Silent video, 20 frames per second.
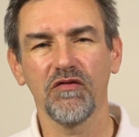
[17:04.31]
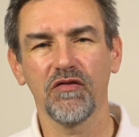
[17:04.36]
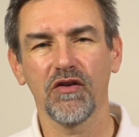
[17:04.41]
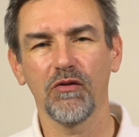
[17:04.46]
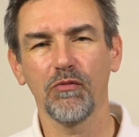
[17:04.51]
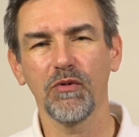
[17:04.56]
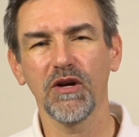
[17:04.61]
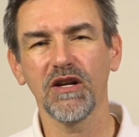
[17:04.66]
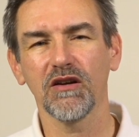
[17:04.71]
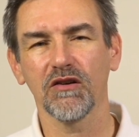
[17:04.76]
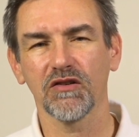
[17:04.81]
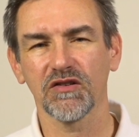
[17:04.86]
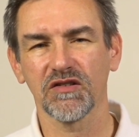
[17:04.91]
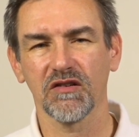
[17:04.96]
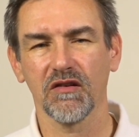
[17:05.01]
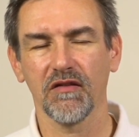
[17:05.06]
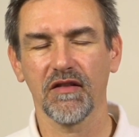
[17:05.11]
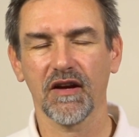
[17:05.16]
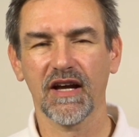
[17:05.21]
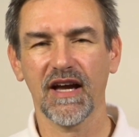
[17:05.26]
for video.
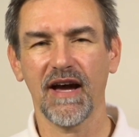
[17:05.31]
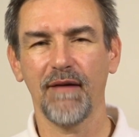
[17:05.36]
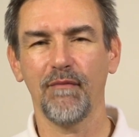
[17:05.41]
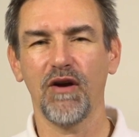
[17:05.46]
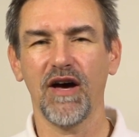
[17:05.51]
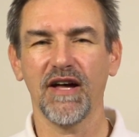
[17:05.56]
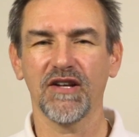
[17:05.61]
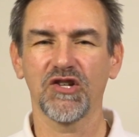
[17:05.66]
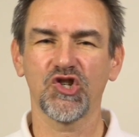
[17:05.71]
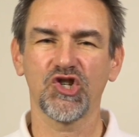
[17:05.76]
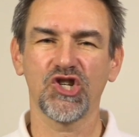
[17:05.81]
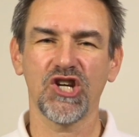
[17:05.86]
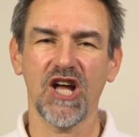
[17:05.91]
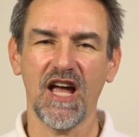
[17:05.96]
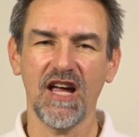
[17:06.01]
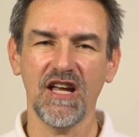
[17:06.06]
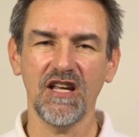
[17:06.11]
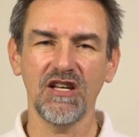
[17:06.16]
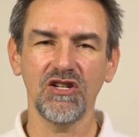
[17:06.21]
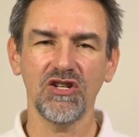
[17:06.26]
So the camera
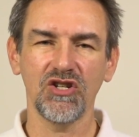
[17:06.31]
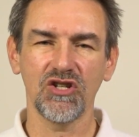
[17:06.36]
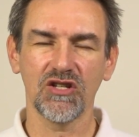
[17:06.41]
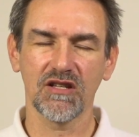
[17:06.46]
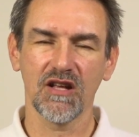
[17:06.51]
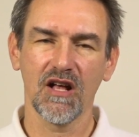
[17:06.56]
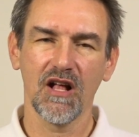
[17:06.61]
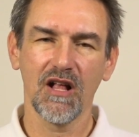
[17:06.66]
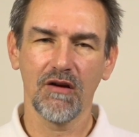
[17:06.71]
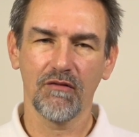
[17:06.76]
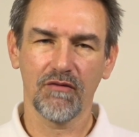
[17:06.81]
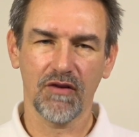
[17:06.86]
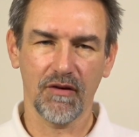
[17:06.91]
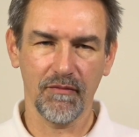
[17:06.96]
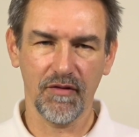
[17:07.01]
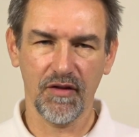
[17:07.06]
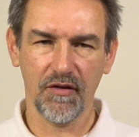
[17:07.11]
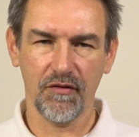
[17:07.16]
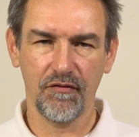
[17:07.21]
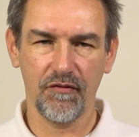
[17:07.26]
changes
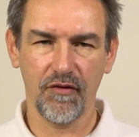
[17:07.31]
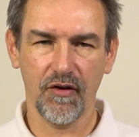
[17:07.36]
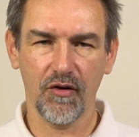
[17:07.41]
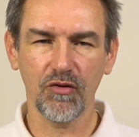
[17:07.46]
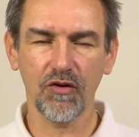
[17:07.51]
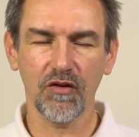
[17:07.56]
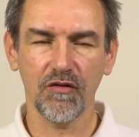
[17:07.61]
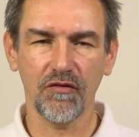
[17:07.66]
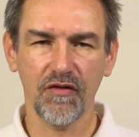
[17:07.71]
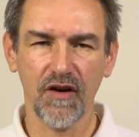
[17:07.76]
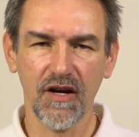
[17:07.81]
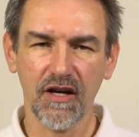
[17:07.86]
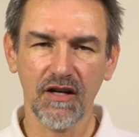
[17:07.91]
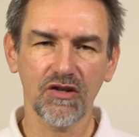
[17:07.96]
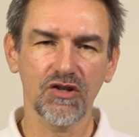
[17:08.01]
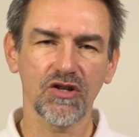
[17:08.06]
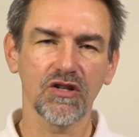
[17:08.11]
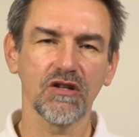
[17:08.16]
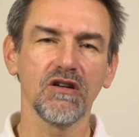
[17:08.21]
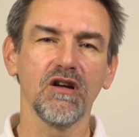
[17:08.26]
from the photo
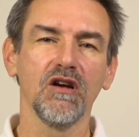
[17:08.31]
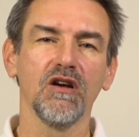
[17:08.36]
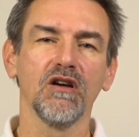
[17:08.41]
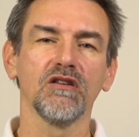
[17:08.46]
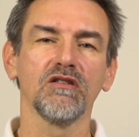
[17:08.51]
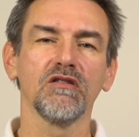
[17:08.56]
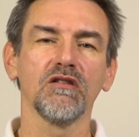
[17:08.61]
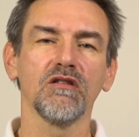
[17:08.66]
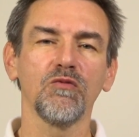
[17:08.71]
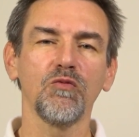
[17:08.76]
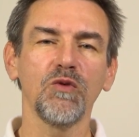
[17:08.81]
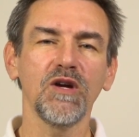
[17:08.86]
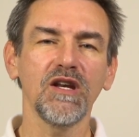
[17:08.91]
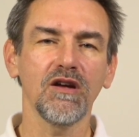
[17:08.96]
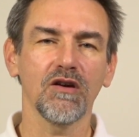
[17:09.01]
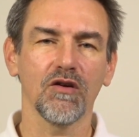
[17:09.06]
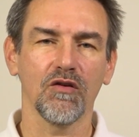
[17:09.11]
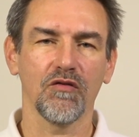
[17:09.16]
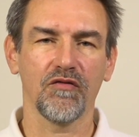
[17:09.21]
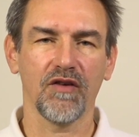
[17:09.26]
function to the
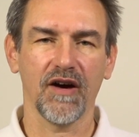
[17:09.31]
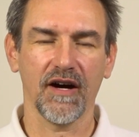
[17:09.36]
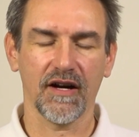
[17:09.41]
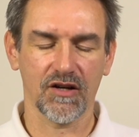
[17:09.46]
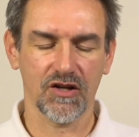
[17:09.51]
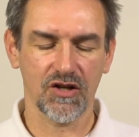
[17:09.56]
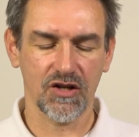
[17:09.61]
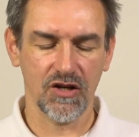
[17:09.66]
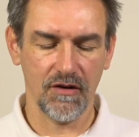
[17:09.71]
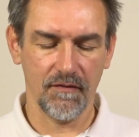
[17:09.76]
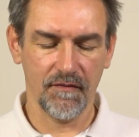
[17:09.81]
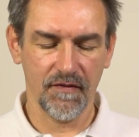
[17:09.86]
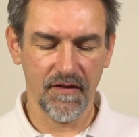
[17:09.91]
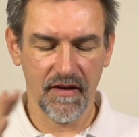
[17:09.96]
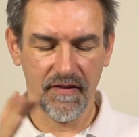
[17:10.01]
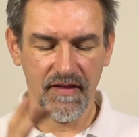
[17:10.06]
video function.